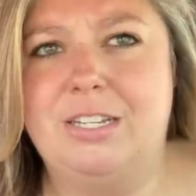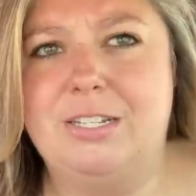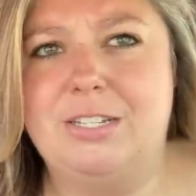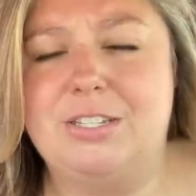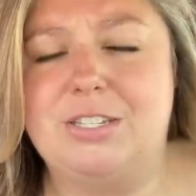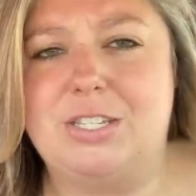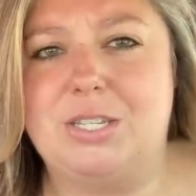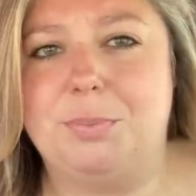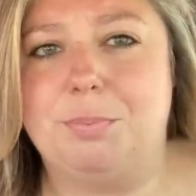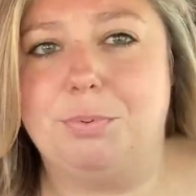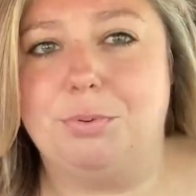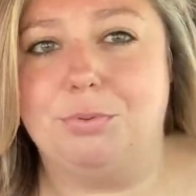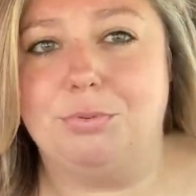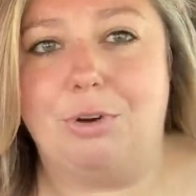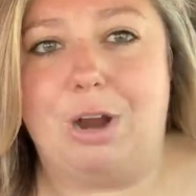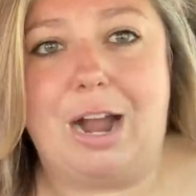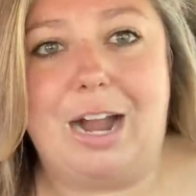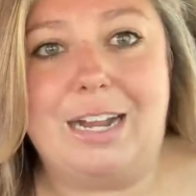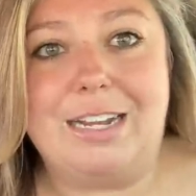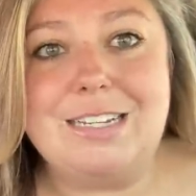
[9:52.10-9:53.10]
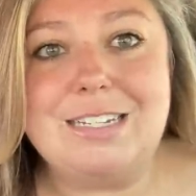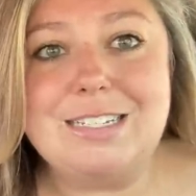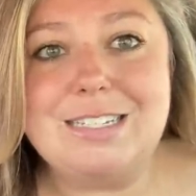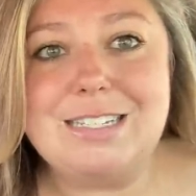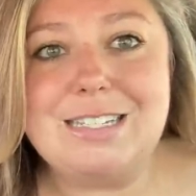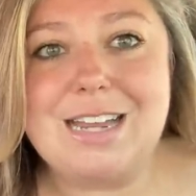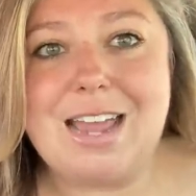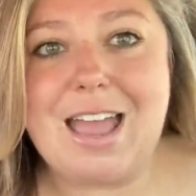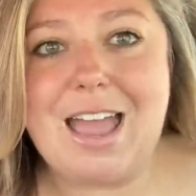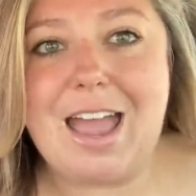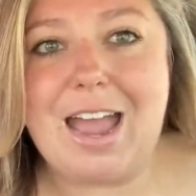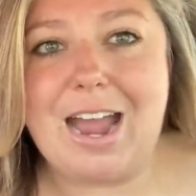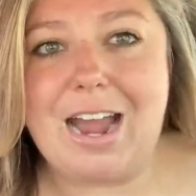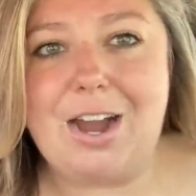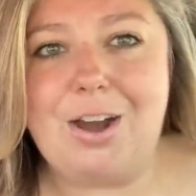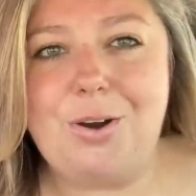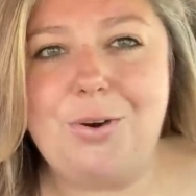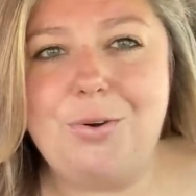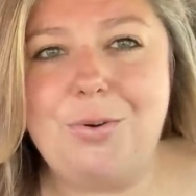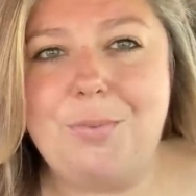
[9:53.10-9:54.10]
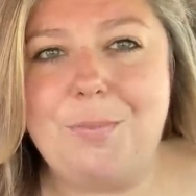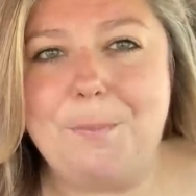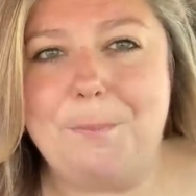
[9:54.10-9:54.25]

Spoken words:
surprised how